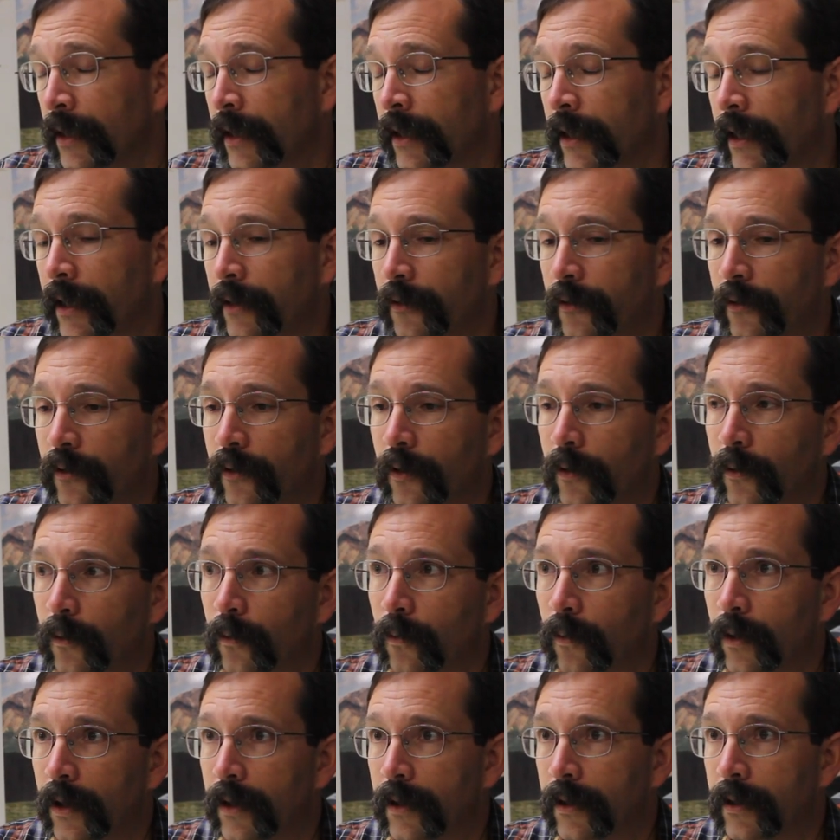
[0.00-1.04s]
And
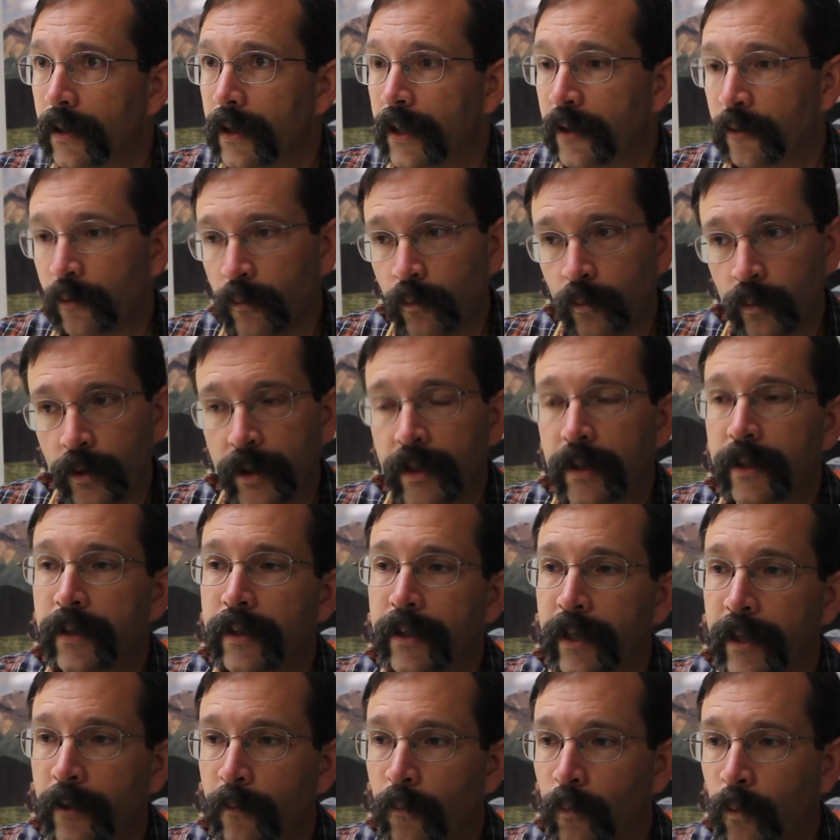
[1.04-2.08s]
so, uh, it's
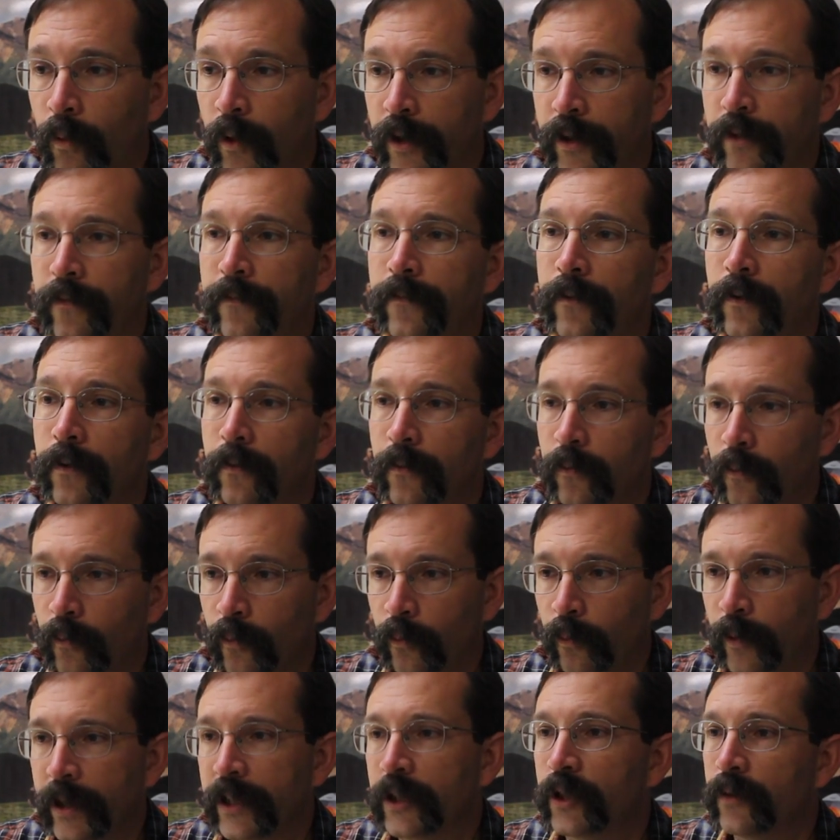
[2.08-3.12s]
really a wonderful,
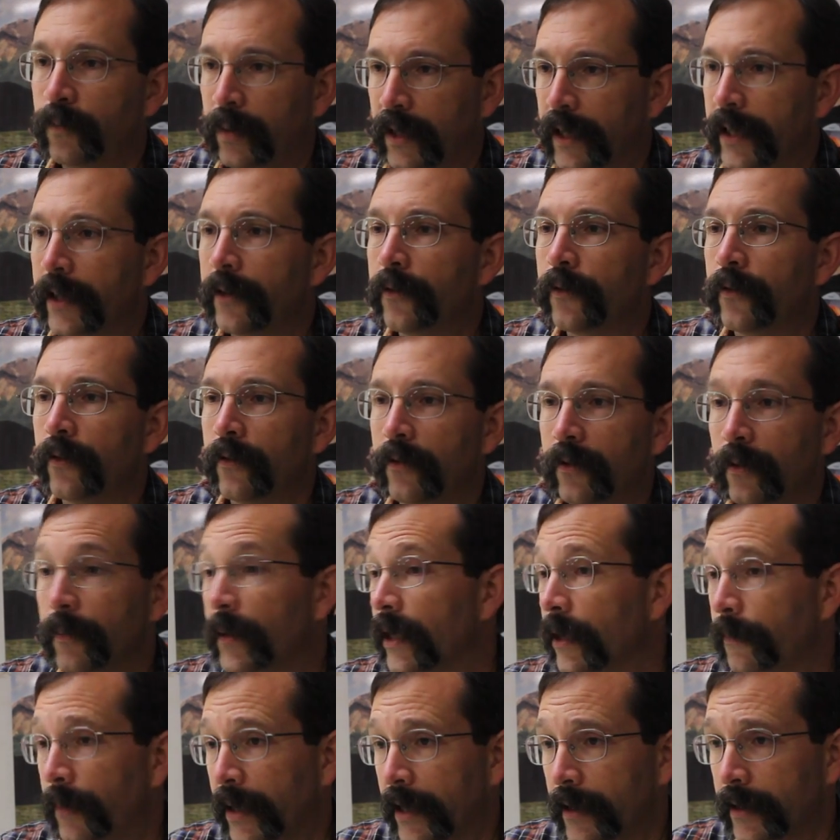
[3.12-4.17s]
rich place to
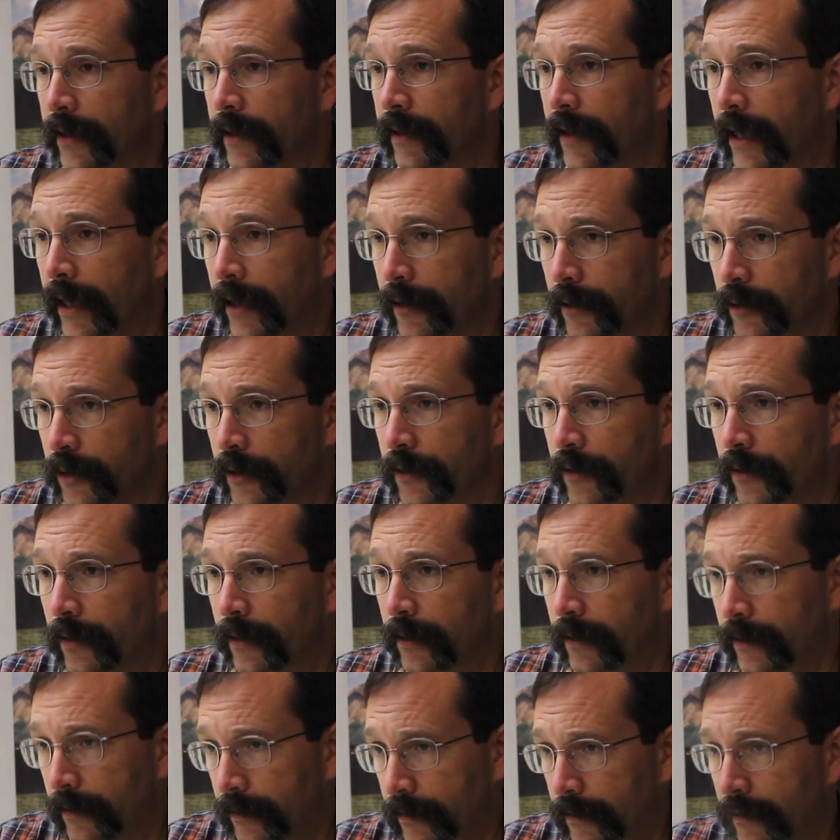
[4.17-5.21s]
be a paleontologist.
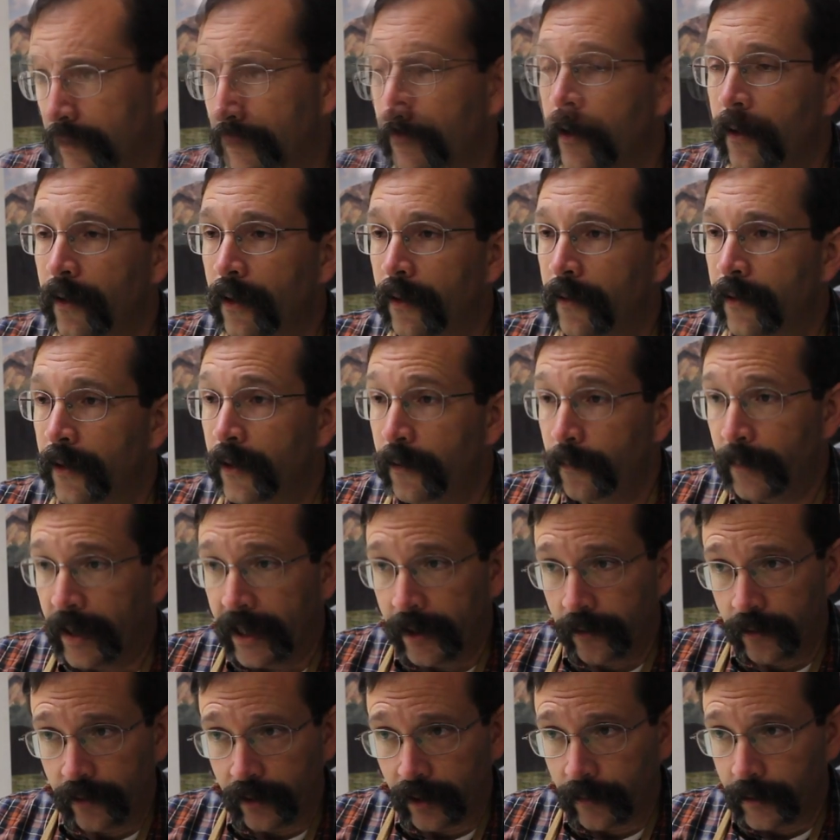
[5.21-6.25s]
This
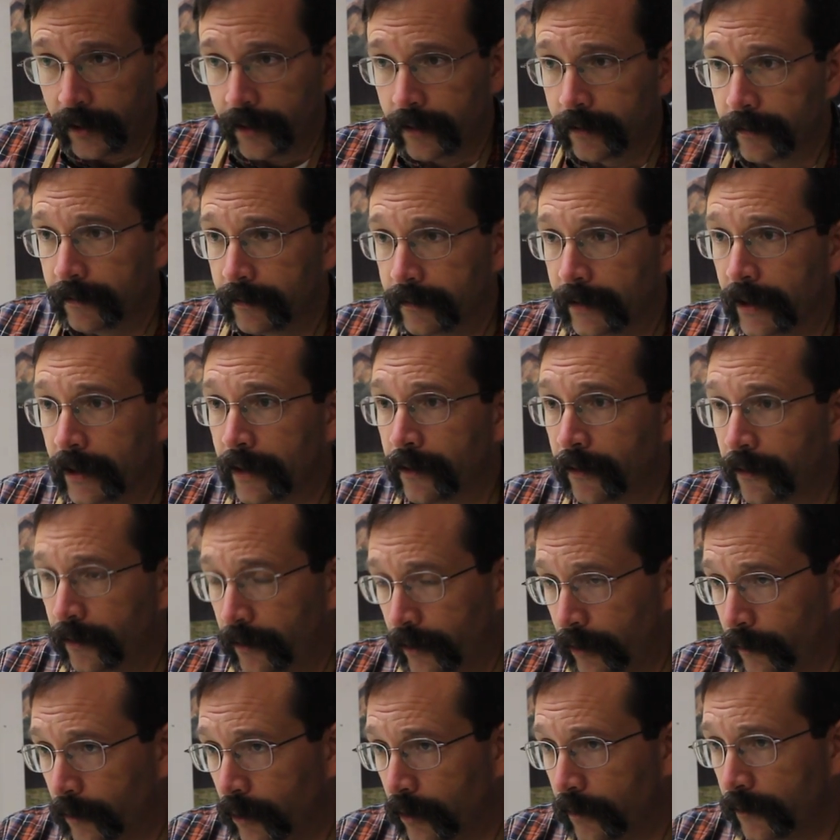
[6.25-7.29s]
past summer, in
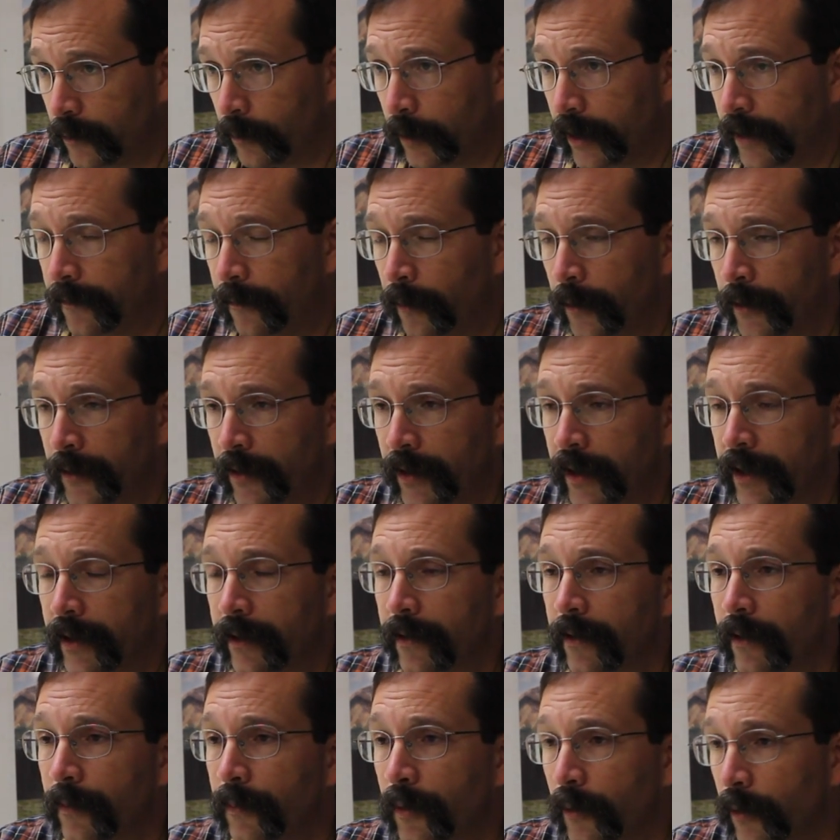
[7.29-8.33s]
summer of
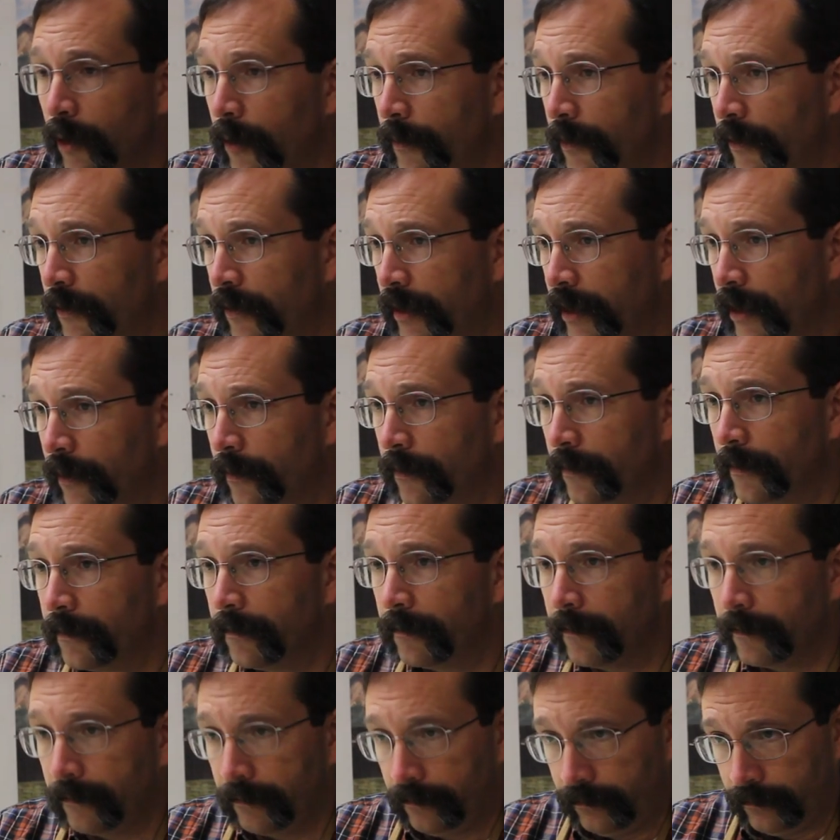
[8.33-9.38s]
2014, the Perot Museum
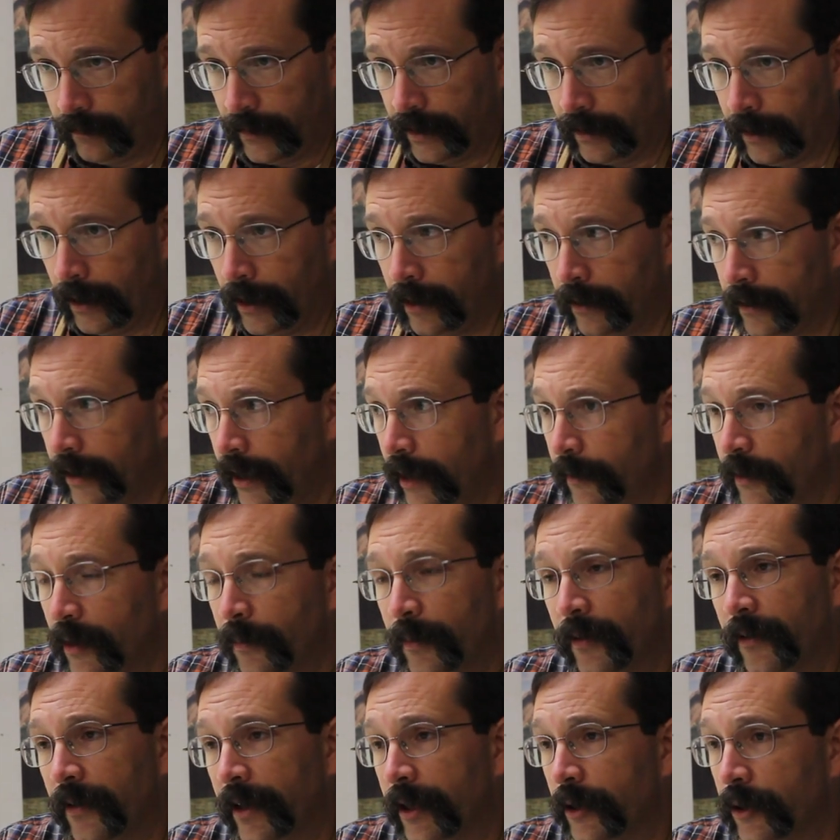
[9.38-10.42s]
uh, came into
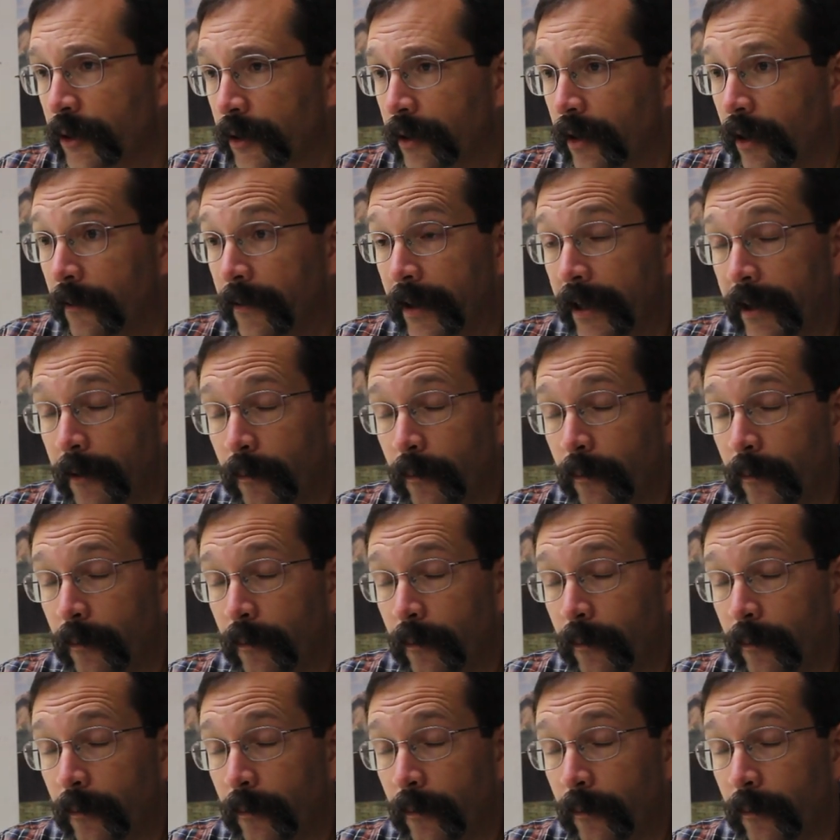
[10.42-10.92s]
possession of a